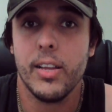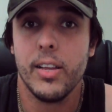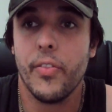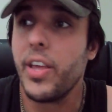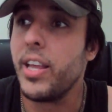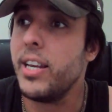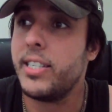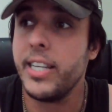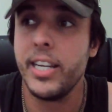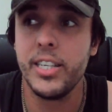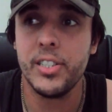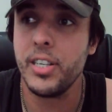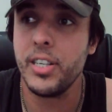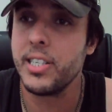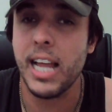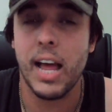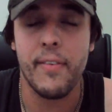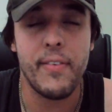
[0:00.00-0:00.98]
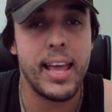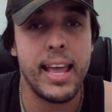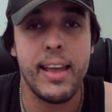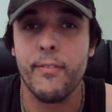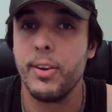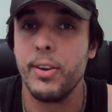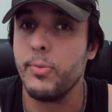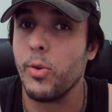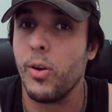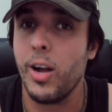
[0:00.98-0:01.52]
The Indigenous have
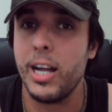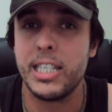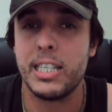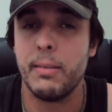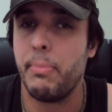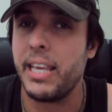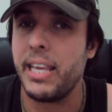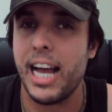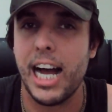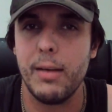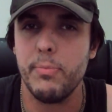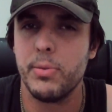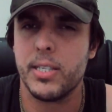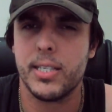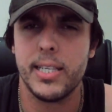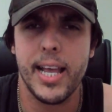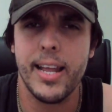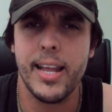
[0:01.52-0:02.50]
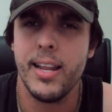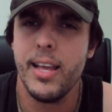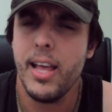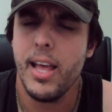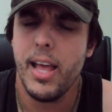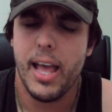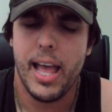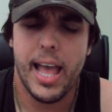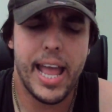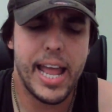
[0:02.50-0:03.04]
every right to be upset
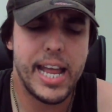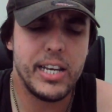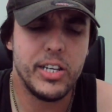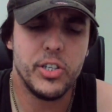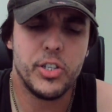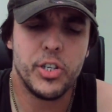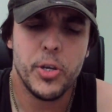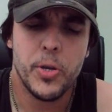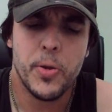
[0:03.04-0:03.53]
and